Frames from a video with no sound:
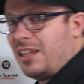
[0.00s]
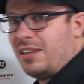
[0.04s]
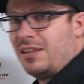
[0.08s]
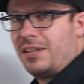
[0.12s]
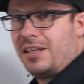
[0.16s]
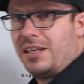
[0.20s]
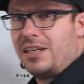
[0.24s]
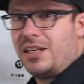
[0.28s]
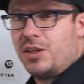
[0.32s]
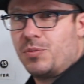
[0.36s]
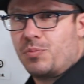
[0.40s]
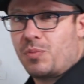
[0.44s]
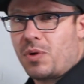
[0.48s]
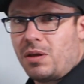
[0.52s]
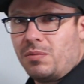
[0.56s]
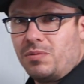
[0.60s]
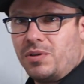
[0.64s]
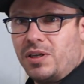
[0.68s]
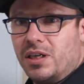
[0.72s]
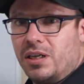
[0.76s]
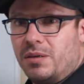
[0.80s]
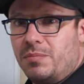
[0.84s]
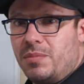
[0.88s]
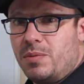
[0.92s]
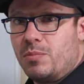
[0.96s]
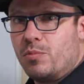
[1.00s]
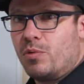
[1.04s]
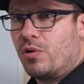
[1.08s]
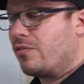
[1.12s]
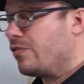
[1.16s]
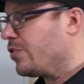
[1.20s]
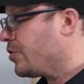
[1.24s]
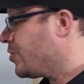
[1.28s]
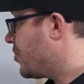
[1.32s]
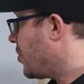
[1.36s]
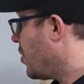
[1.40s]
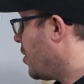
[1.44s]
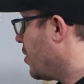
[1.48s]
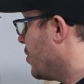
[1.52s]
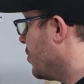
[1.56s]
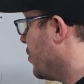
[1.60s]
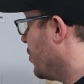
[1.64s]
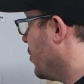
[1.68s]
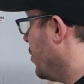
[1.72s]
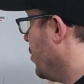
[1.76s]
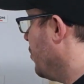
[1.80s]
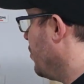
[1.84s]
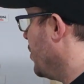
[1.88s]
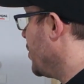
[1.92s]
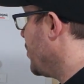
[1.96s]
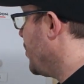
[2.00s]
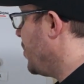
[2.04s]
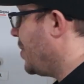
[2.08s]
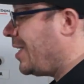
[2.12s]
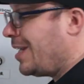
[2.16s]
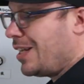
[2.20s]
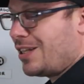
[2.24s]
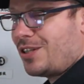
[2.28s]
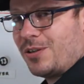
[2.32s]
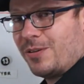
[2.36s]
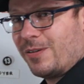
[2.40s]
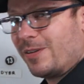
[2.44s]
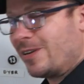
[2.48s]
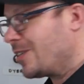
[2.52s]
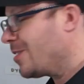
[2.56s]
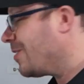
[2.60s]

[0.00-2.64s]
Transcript: I think he's probably going to be more of a starter, though, once we get to our